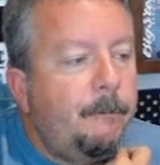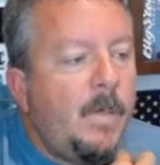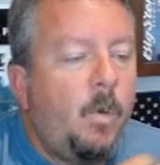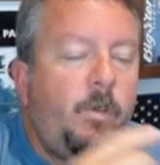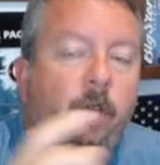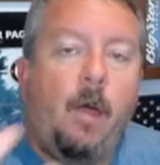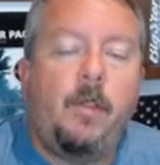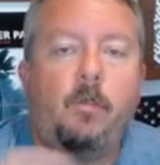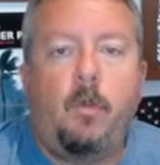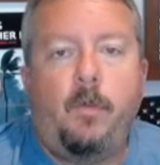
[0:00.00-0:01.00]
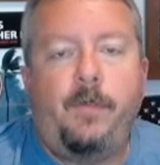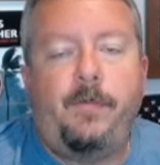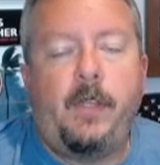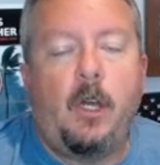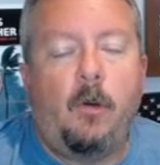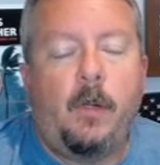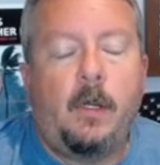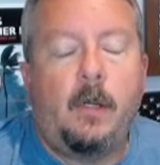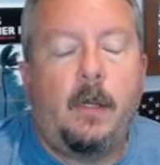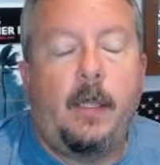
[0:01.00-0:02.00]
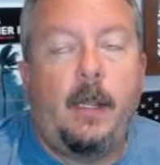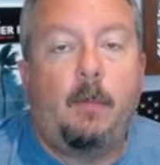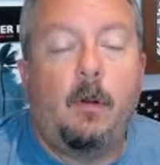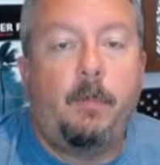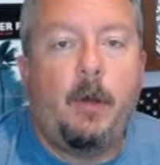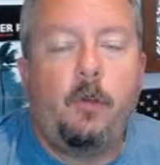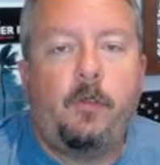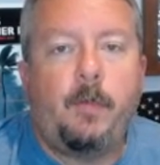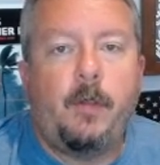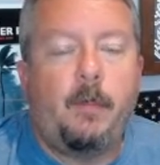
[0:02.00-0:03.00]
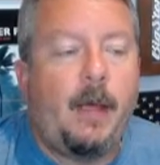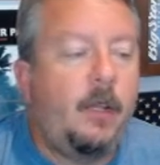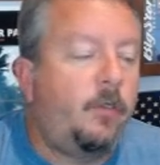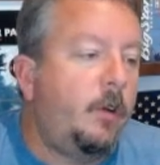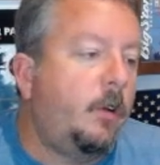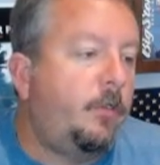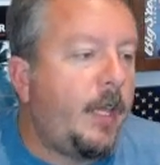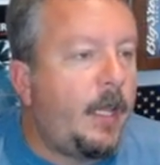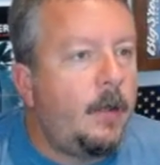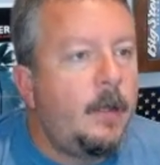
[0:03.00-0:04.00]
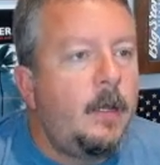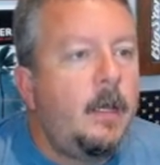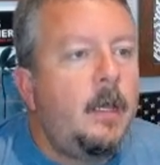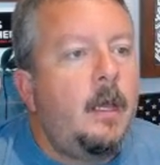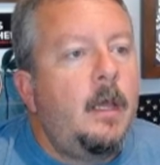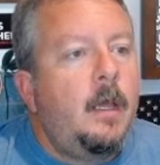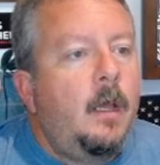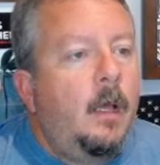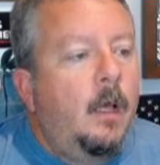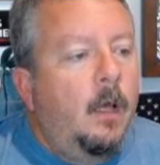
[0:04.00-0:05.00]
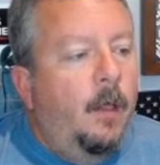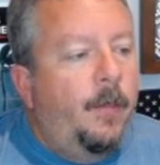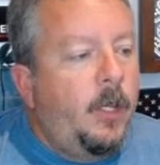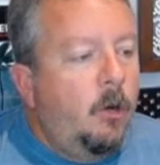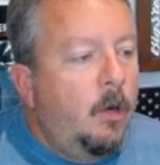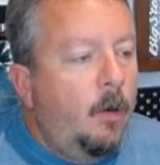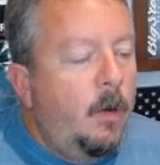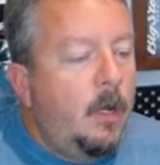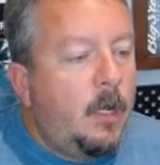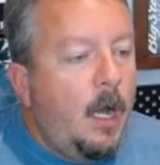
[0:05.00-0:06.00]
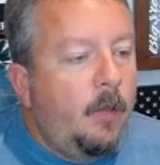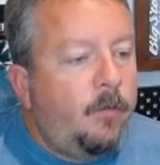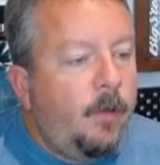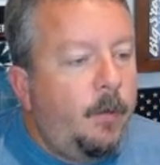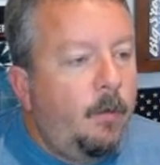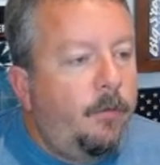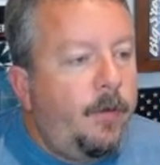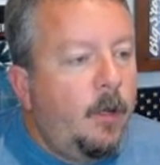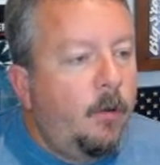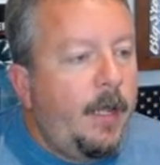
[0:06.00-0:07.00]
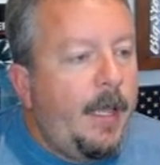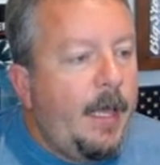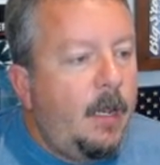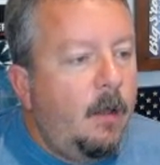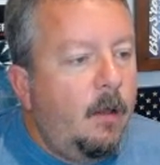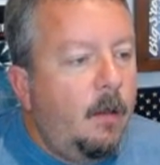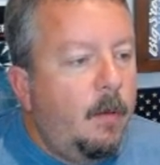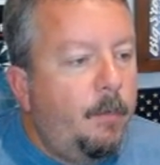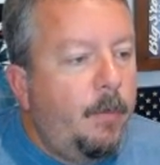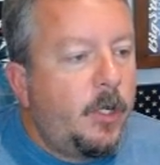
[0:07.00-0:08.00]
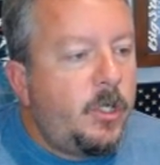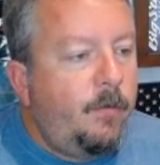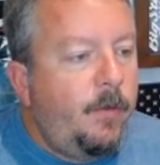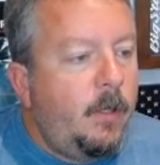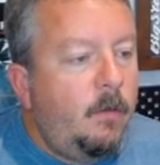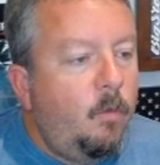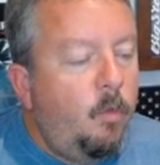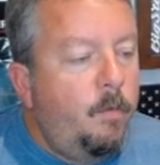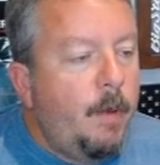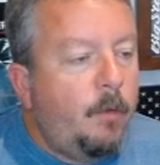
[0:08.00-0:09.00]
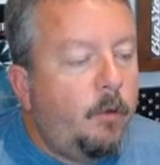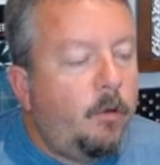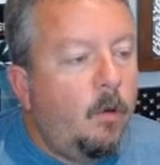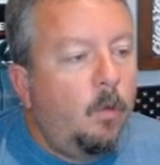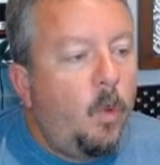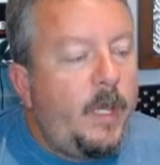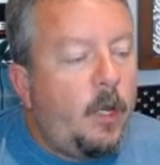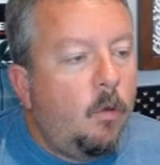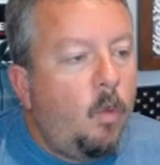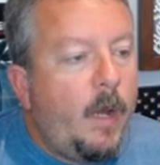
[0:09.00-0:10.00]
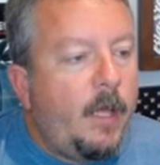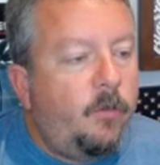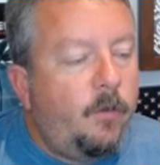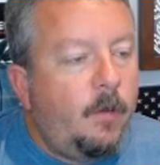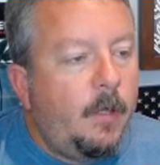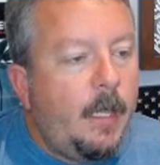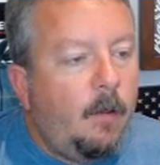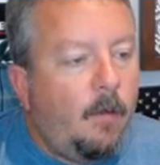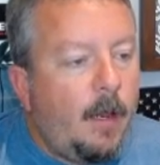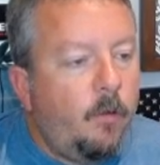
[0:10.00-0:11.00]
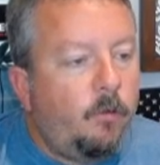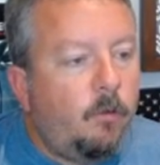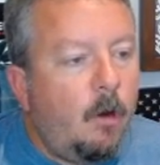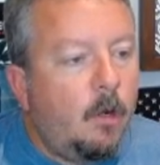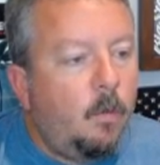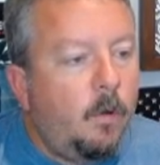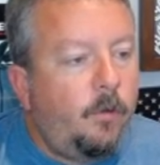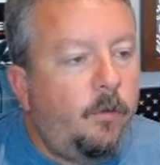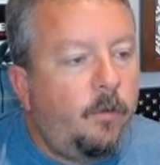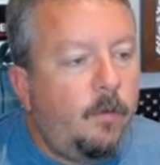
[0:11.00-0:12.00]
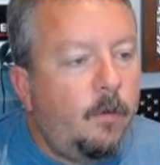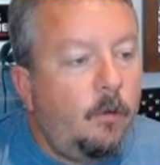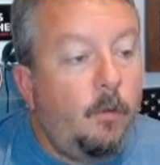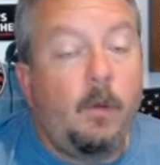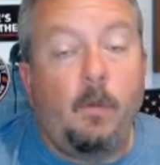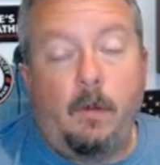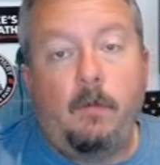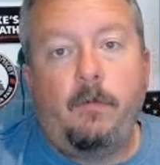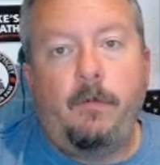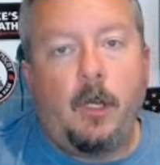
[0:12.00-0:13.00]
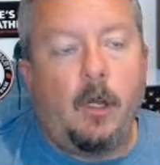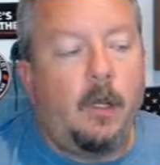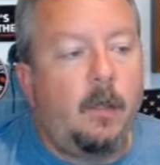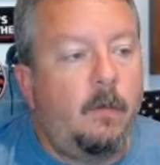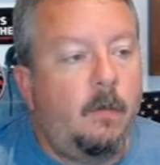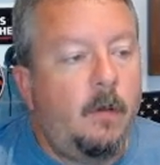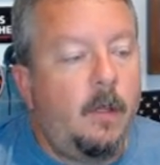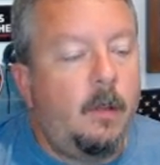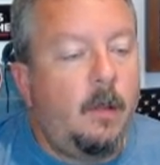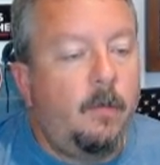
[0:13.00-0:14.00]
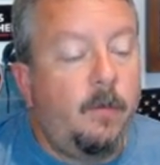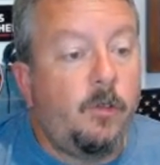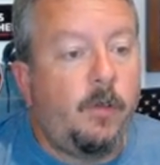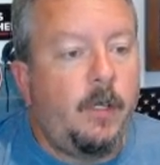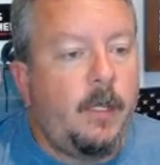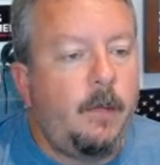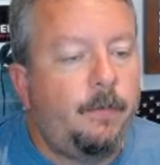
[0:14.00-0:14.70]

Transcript: We saw this with Fiona, and I'm going to post something about this here in a second. The Euro constantly with Fiona had a bunch of the members going weaker west, and a lot of the stronger ones doing what Fiona eventually did.